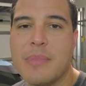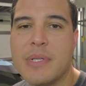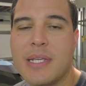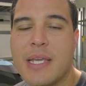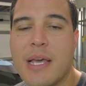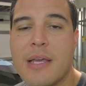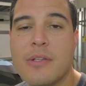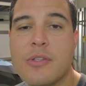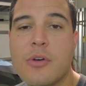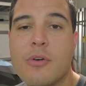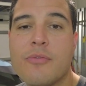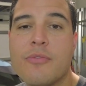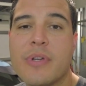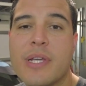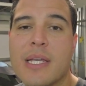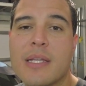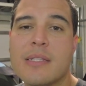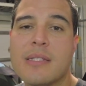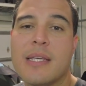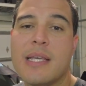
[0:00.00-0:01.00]
But again, don't
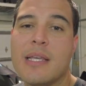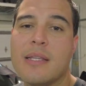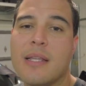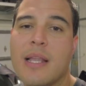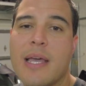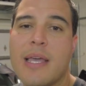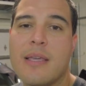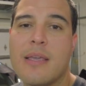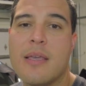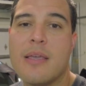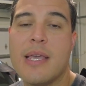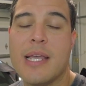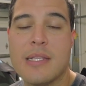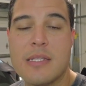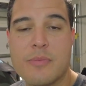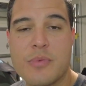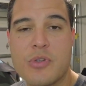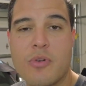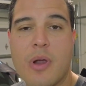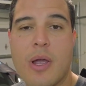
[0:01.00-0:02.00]
forget to hit like and
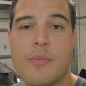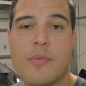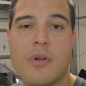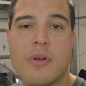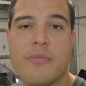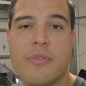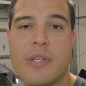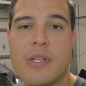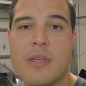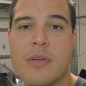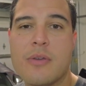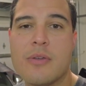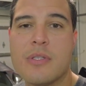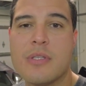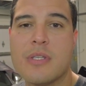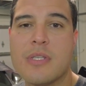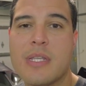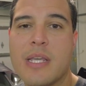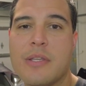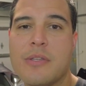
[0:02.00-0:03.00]
subscribe to our videos
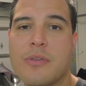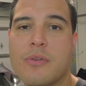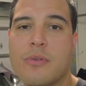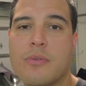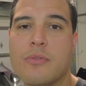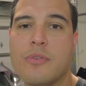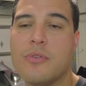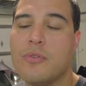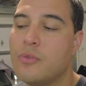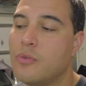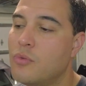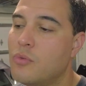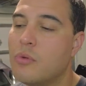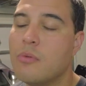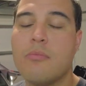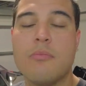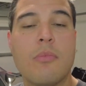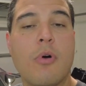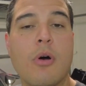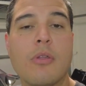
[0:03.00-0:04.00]
to stay tuned to
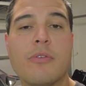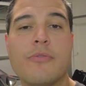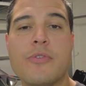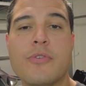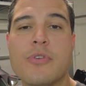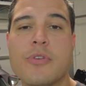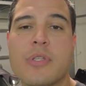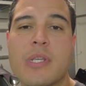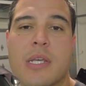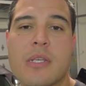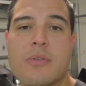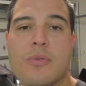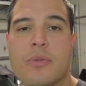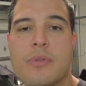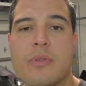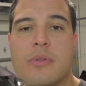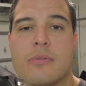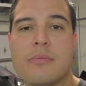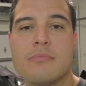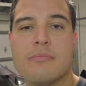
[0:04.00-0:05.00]
all the future tests we'll
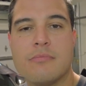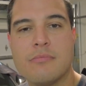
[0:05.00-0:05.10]
do.